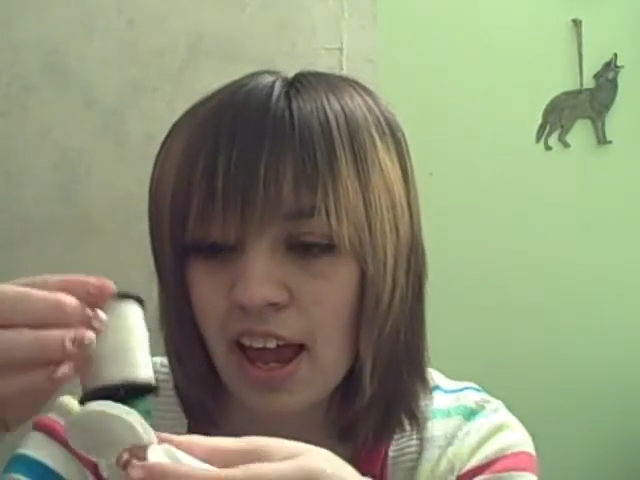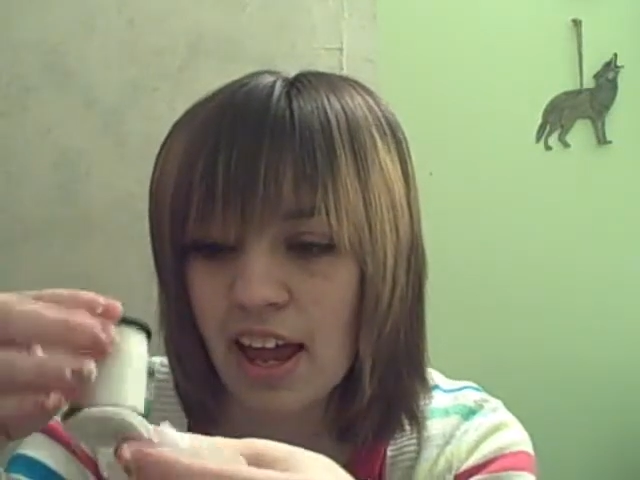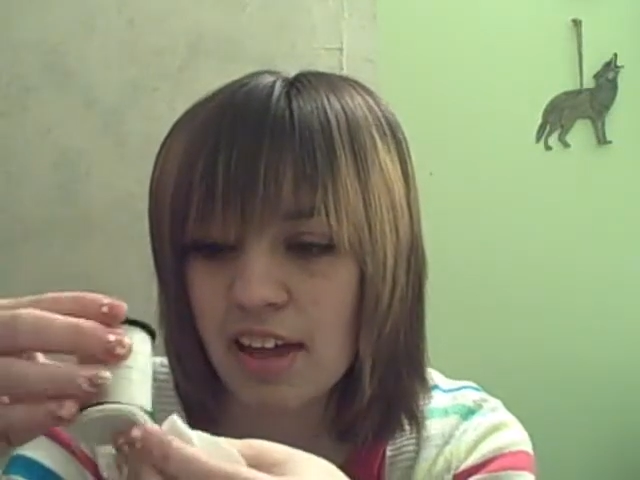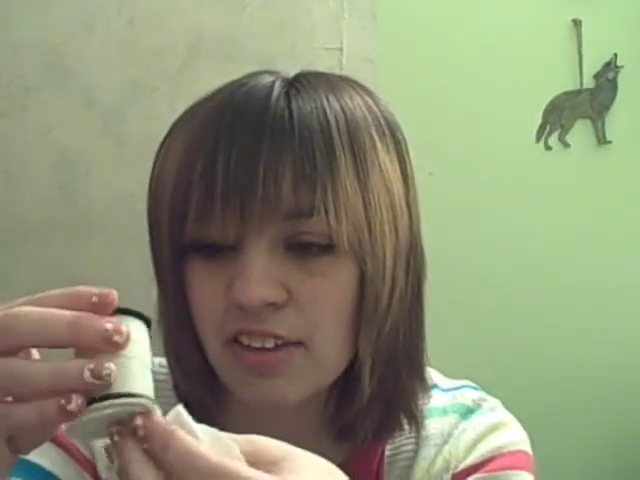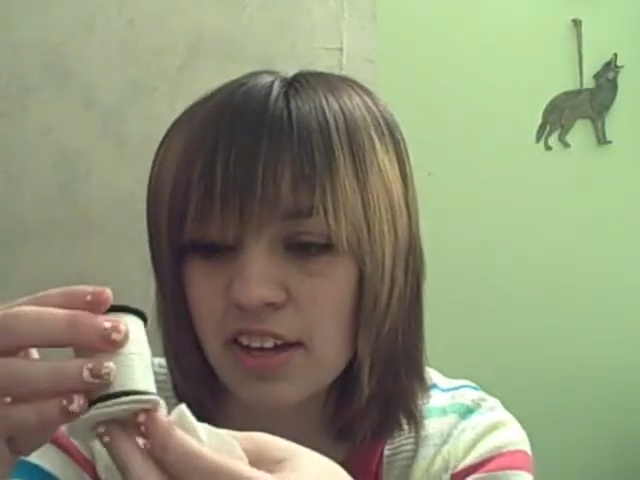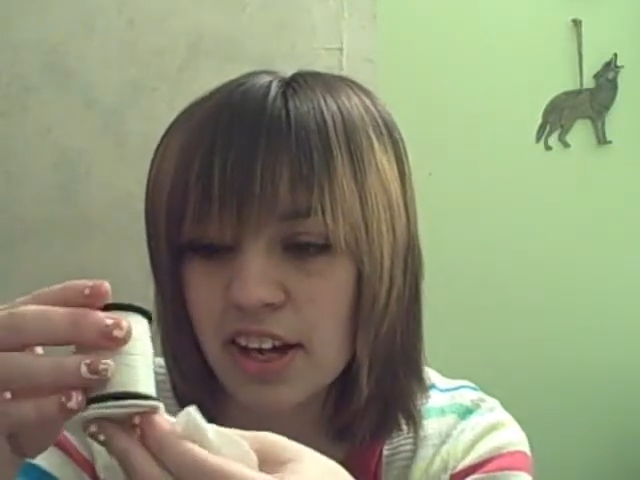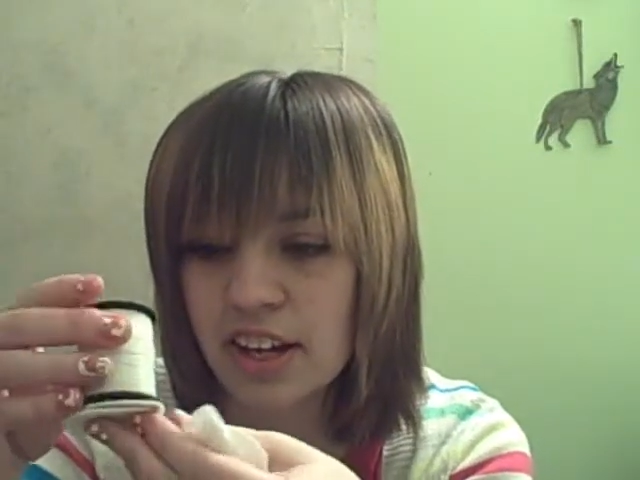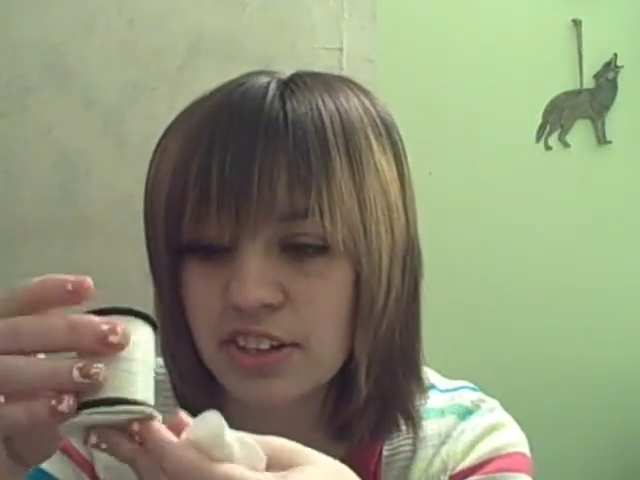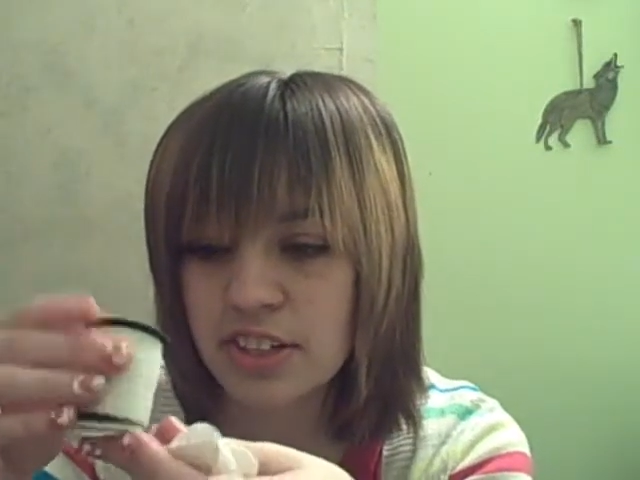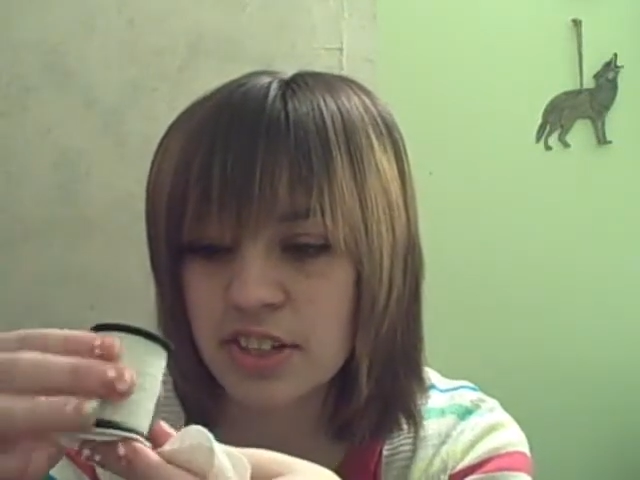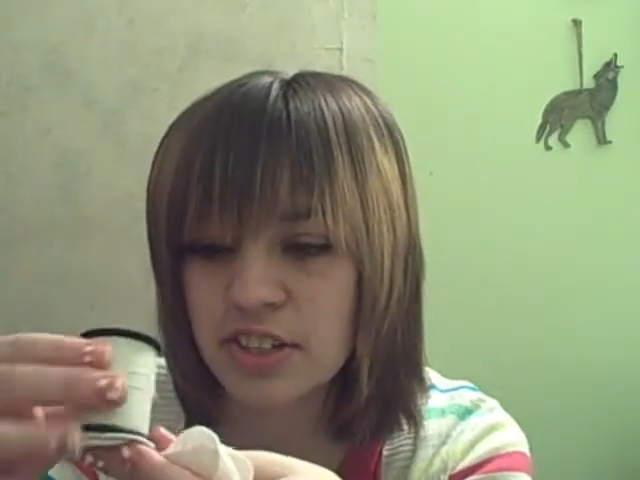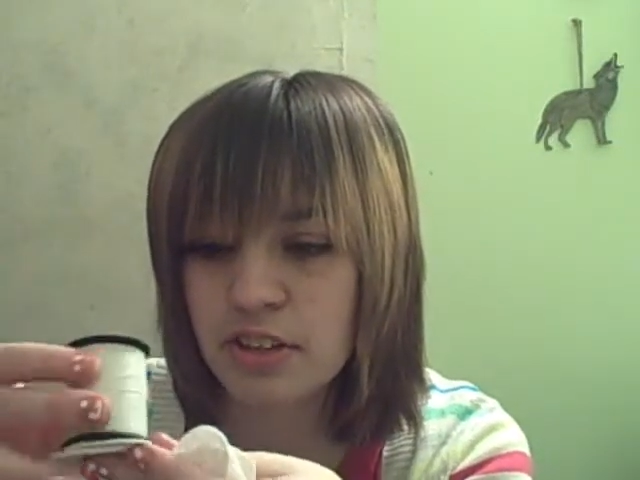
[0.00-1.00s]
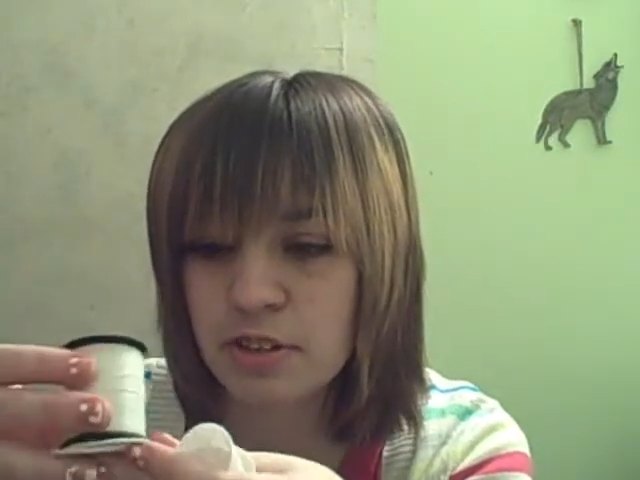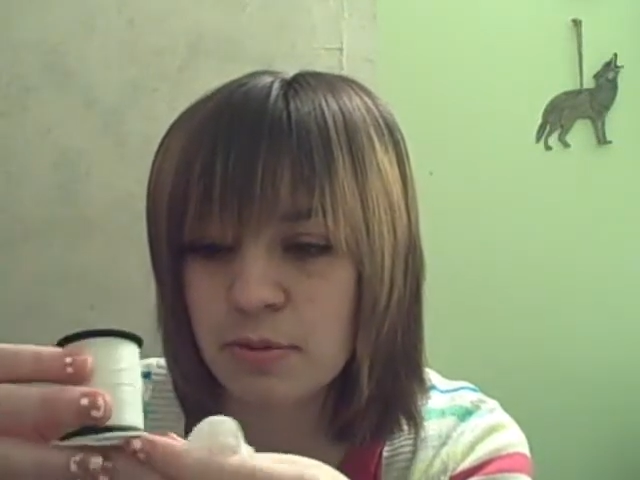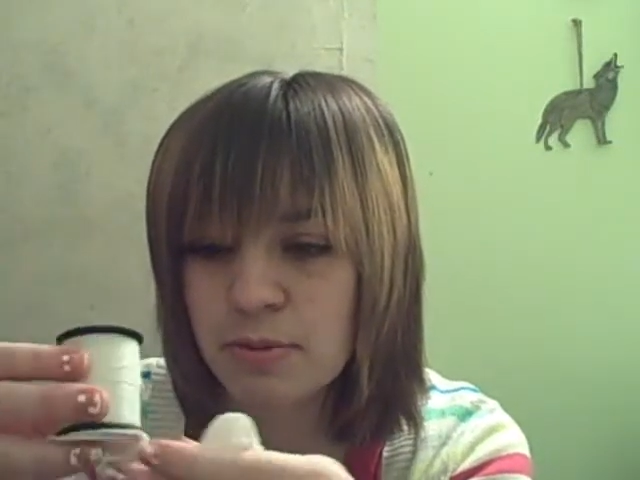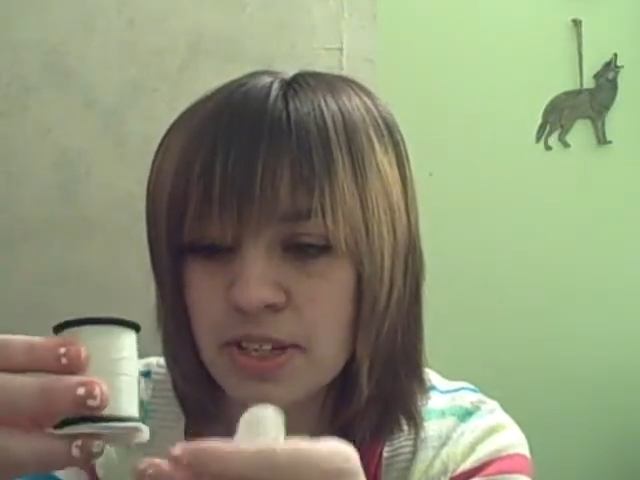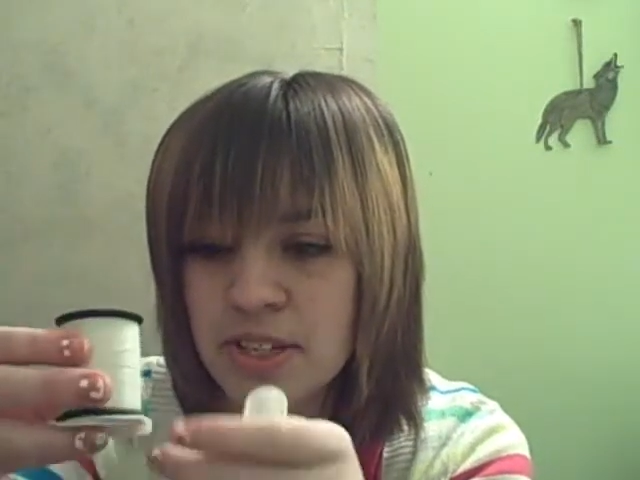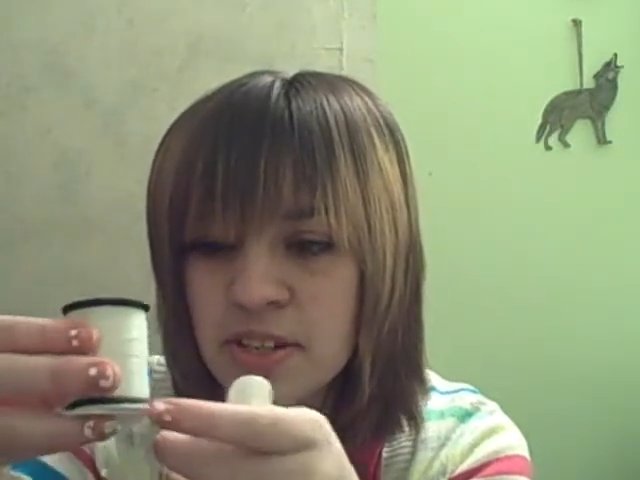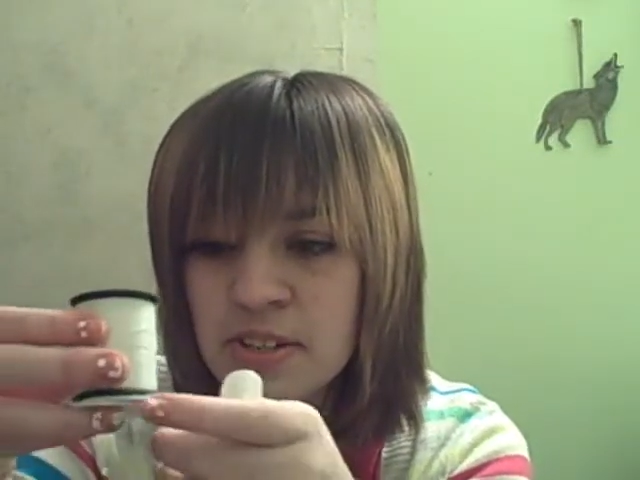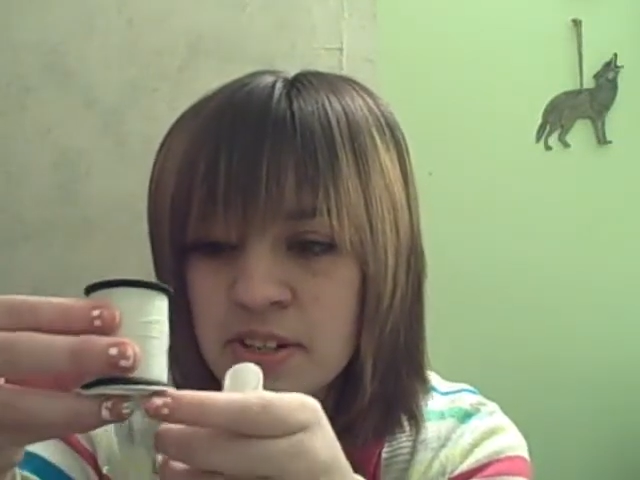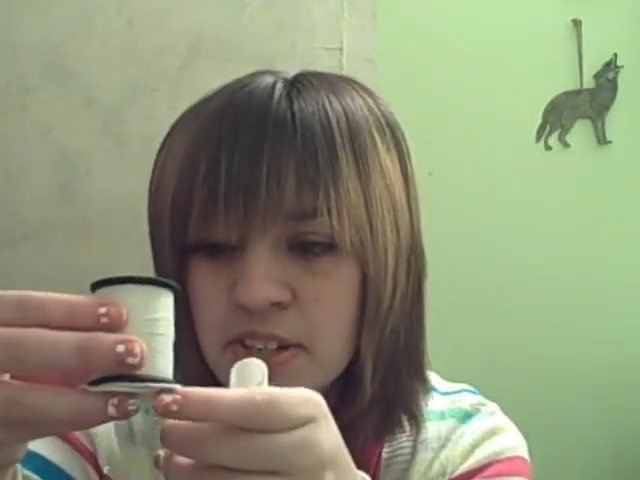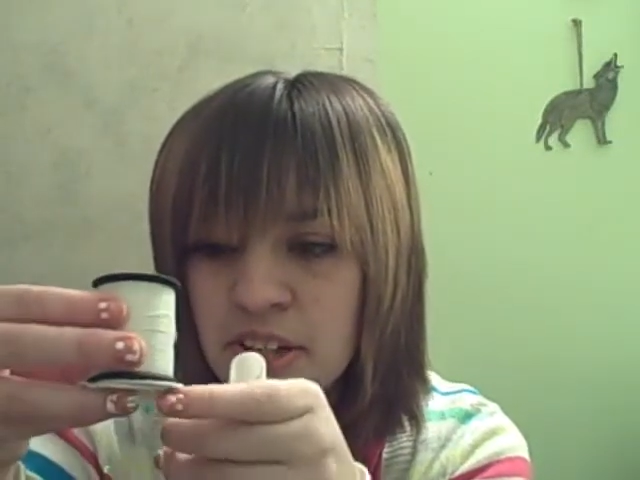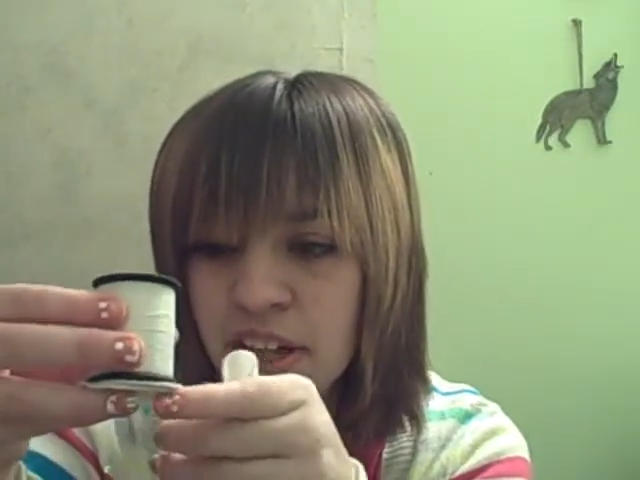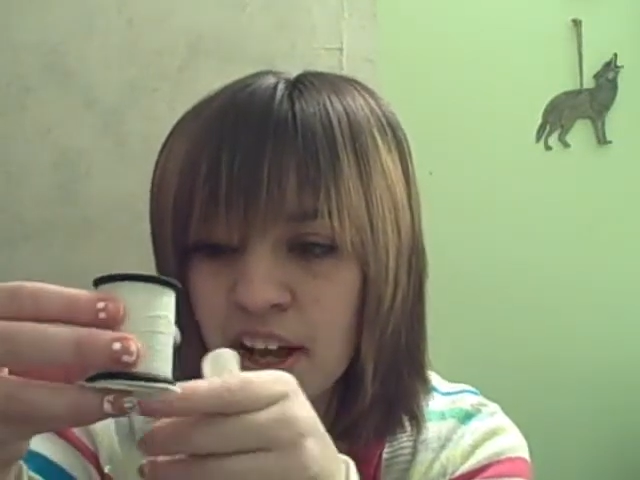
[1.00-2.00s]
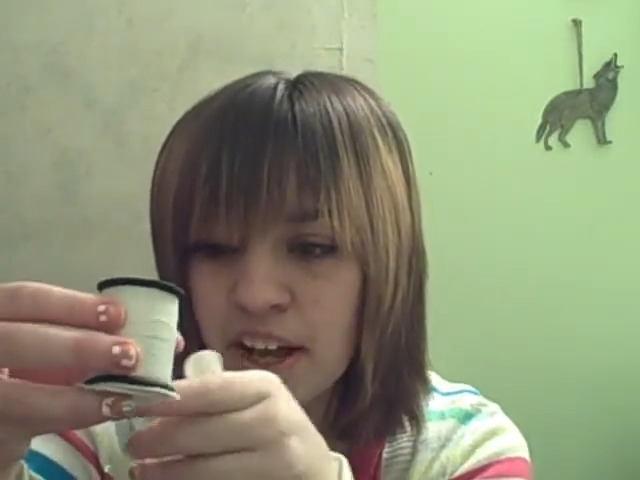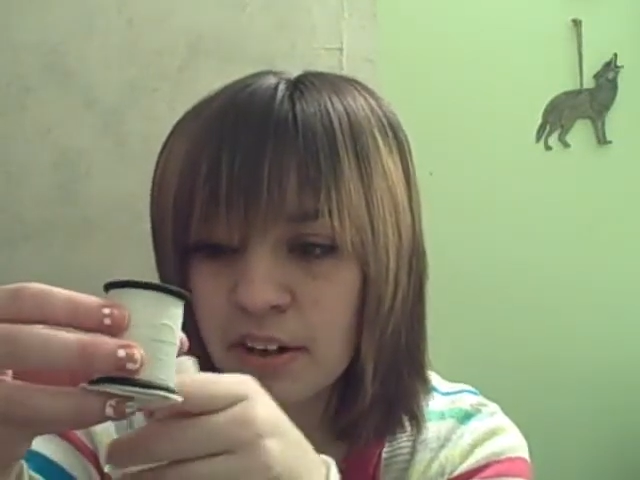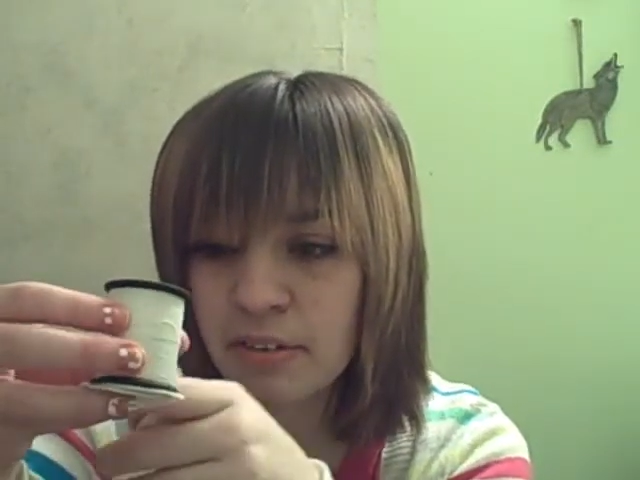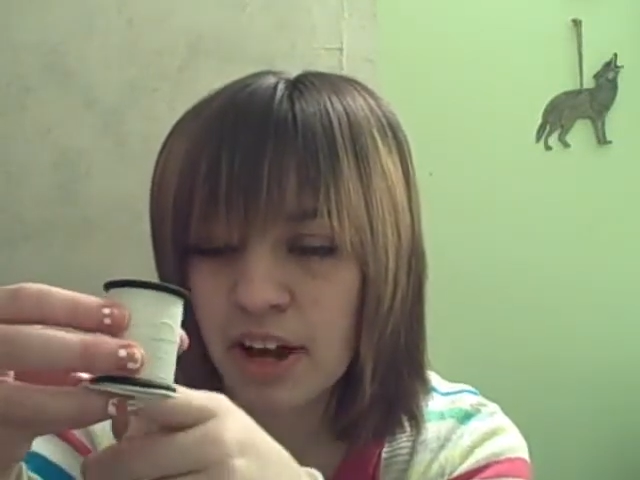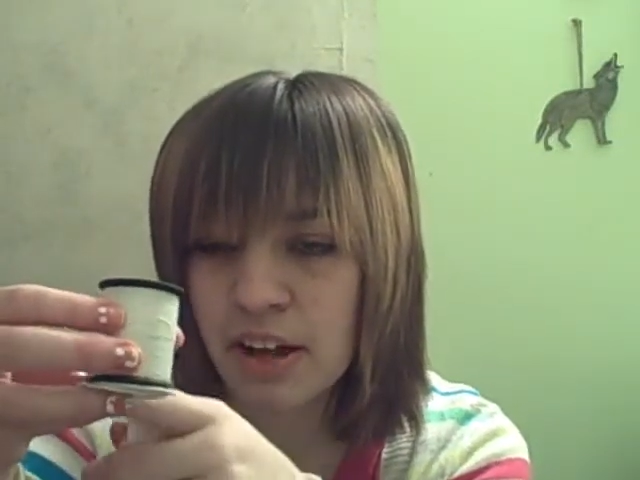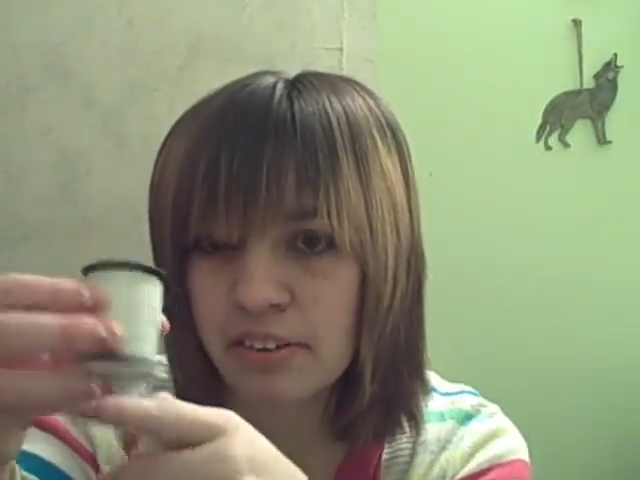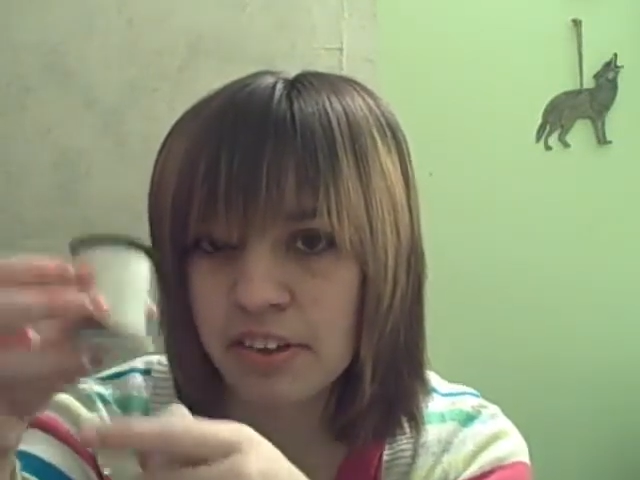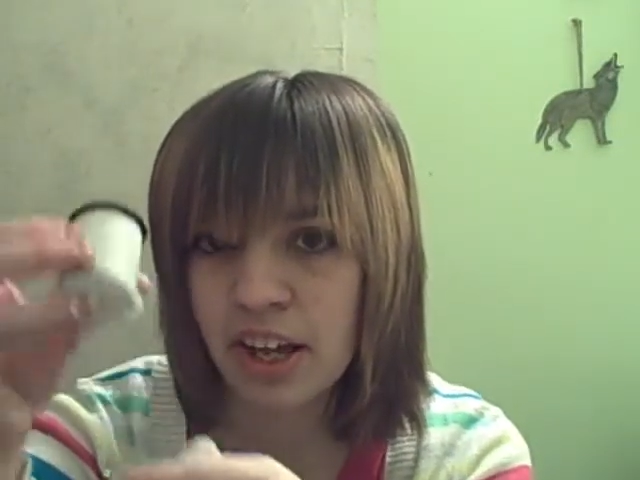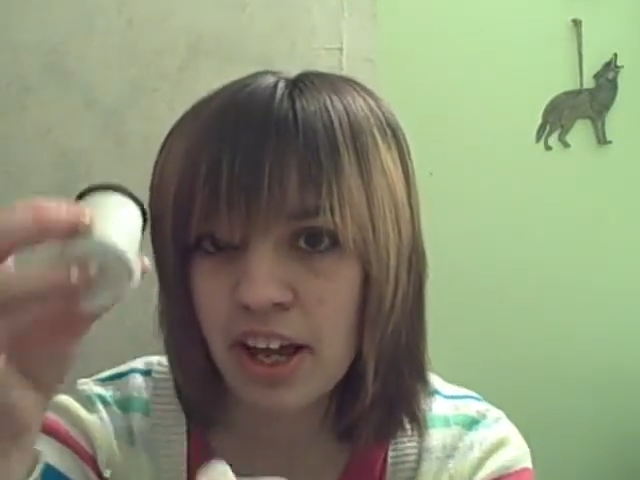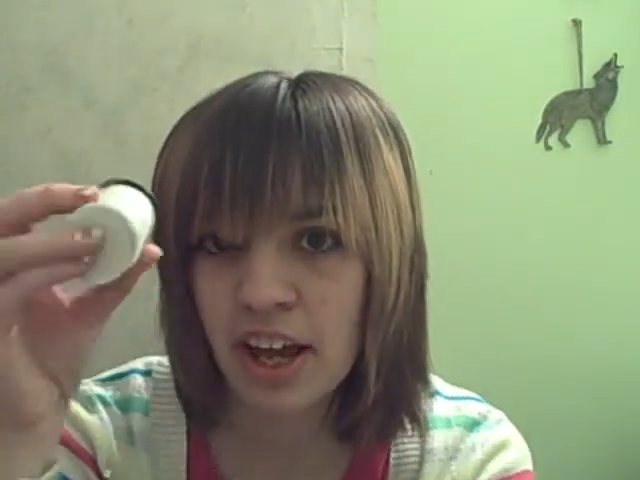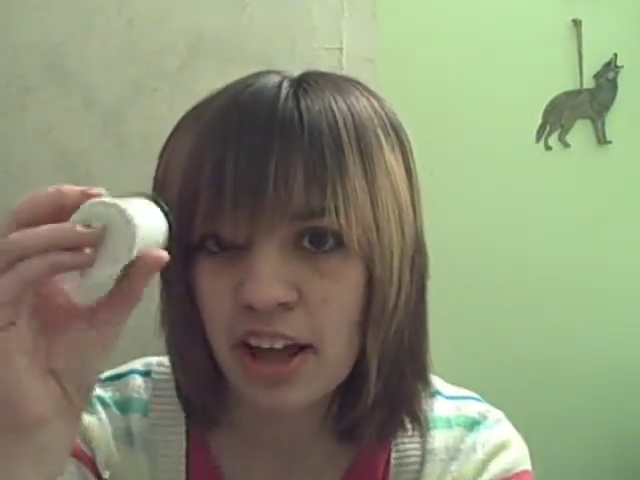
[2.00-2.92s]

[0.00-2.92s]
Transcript: and then I just used my scissors and cut around